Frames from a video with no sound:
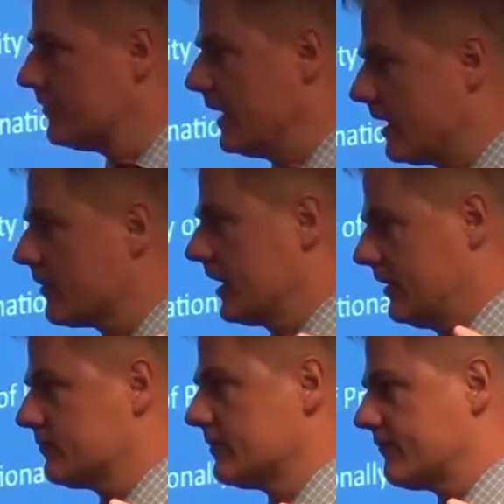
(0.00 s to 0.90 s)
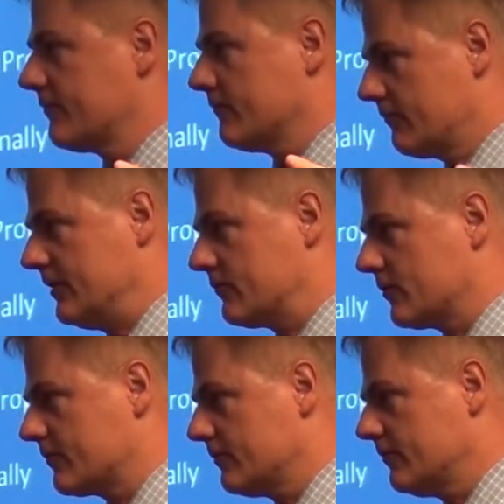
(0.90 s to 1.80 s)
on the allocation of
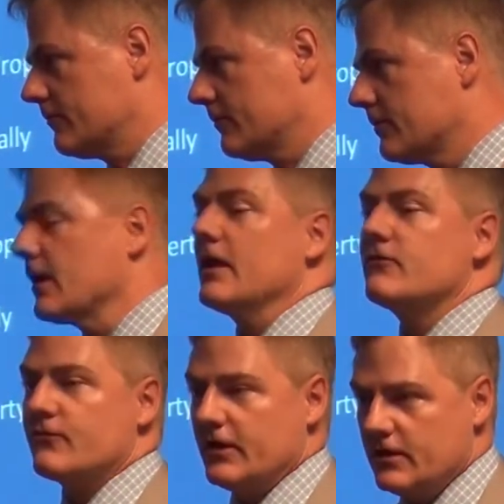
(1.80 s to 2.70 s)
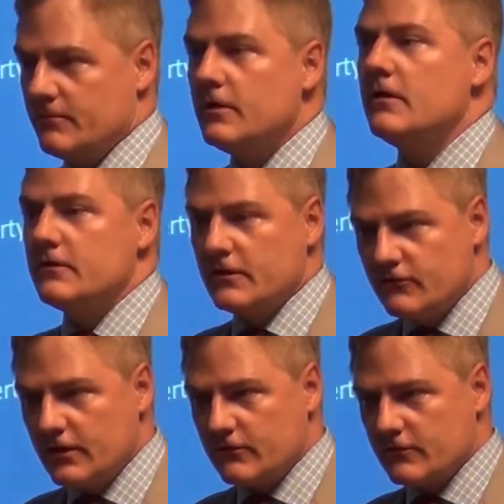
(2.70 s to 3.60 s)
resources, the less freedom the
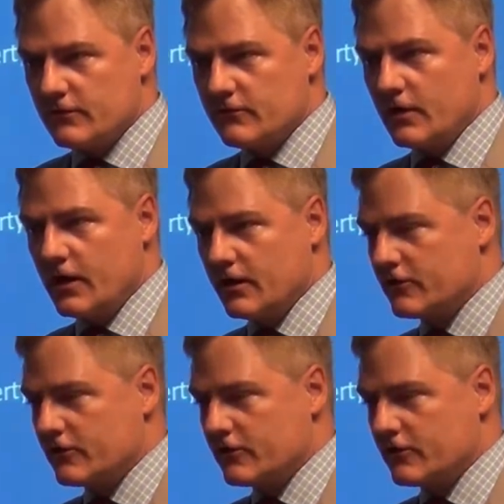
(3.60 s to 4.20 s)
citizens are